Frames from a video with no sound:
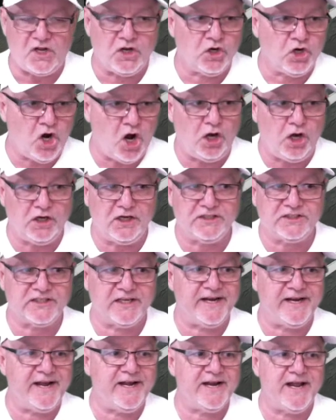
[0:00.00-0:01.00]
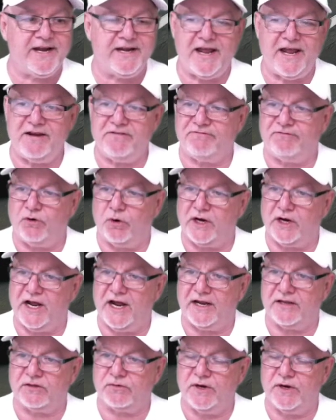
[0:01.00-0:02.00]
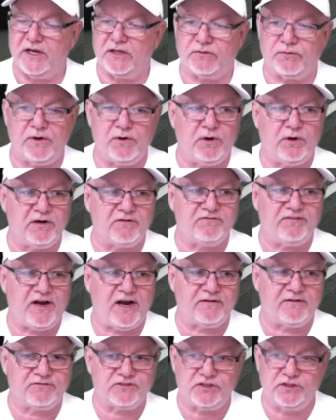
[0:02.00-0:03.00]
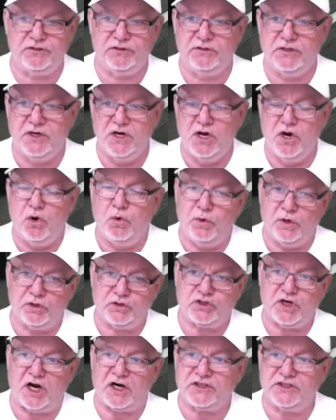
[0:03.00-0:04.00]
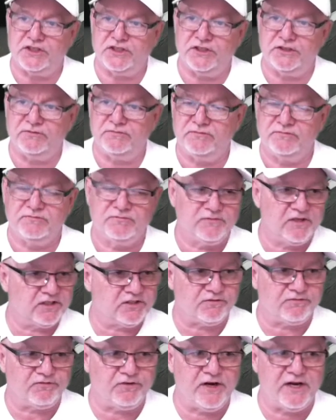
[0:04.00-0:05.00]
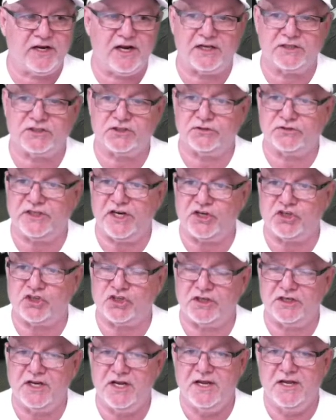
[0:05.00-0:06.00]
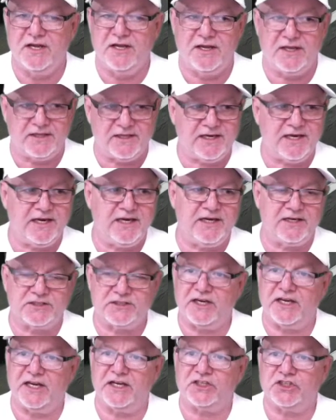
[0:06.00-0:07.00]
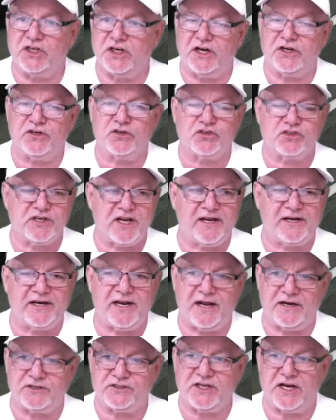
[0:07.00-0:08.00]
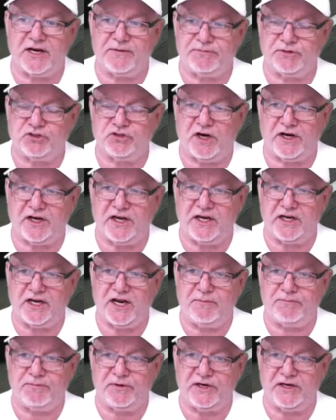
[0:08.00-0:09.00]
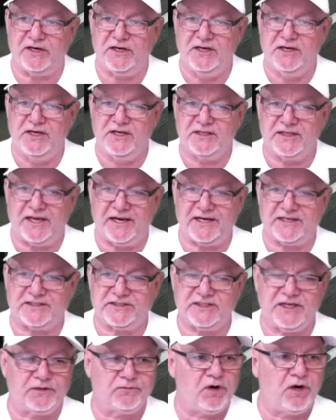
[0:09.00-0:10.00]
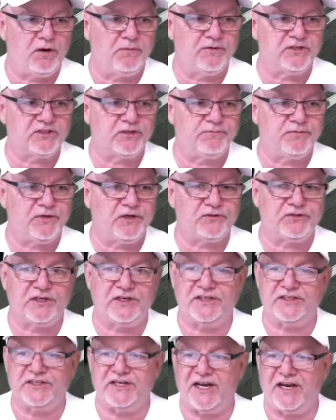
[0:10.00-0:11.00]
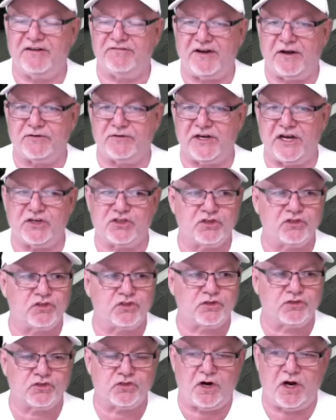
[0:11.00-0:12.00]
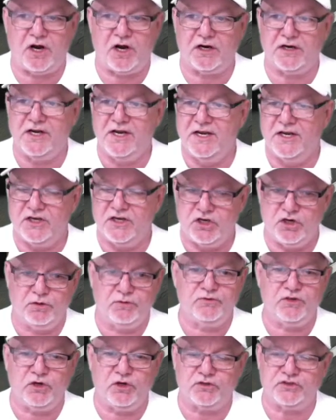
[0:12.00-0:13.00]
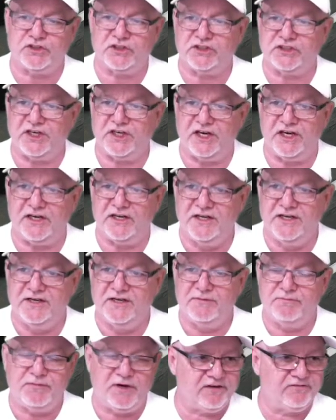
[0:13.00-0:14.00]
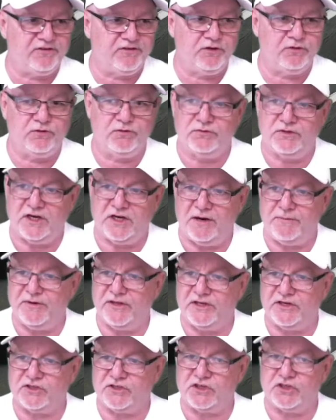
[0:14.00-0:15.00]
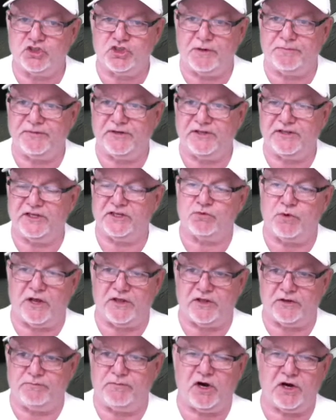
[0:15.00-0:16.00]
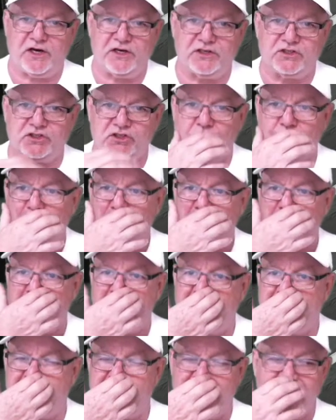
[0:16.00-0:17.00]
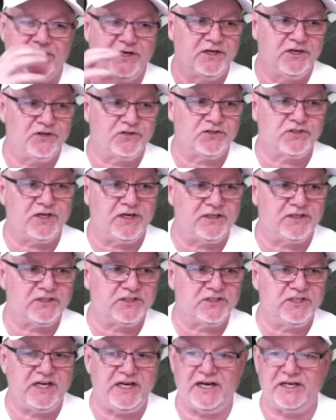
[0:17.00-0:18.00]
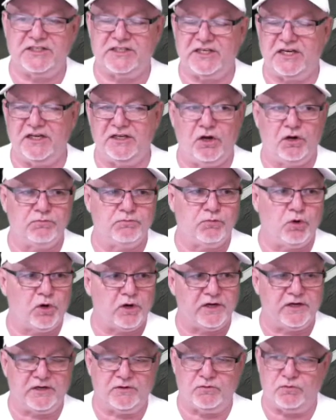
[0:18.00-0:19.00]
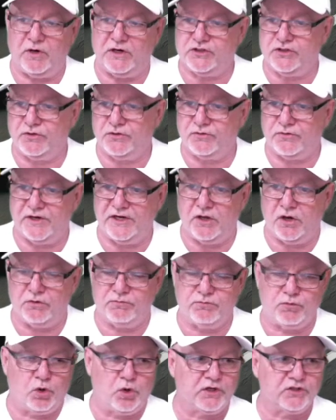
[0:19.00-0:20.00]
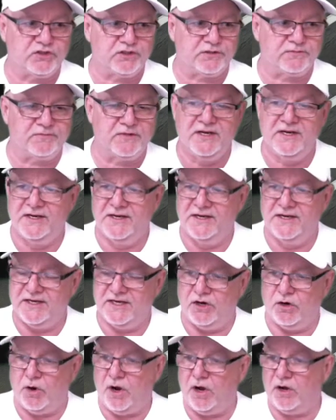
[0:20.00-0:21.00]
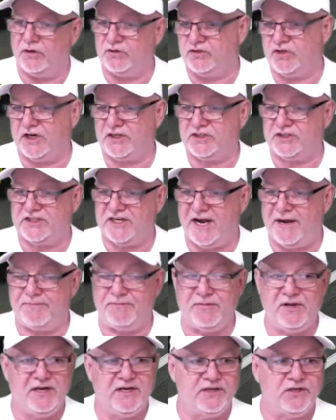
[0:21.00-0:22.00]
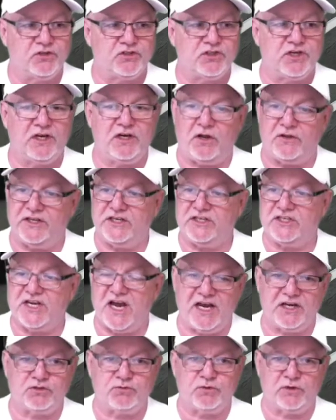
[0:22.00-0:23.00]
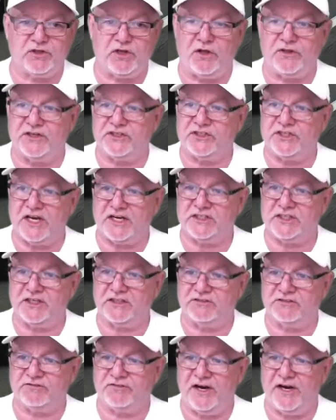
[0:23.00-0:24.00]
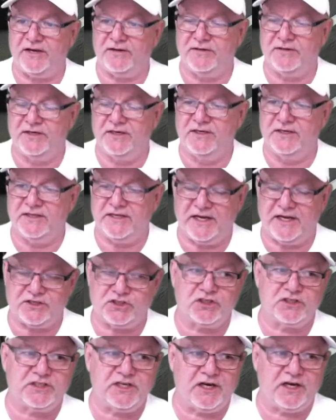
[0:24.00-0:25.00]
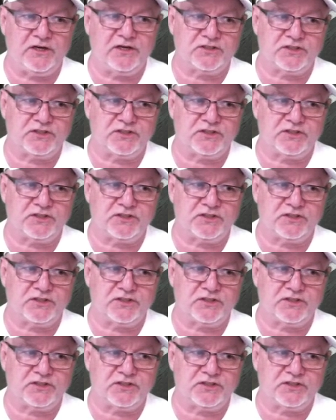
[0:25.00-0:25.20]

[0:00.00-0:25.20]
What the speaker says: Call us at 888-493-3152. We'll talk to you. It's a free consultation. The key is to get you to understand how to set up a trucking company. Like I said, Rome isn't built in a day. Foundations are strong. You'll succeed. But if you come in this and jump in this while the market's so good, and you're seeing this DAT load board and 1, 2, 3 load boards and, you know, all truck stop, you're seeing all these guys with all this excess freight, that should tell you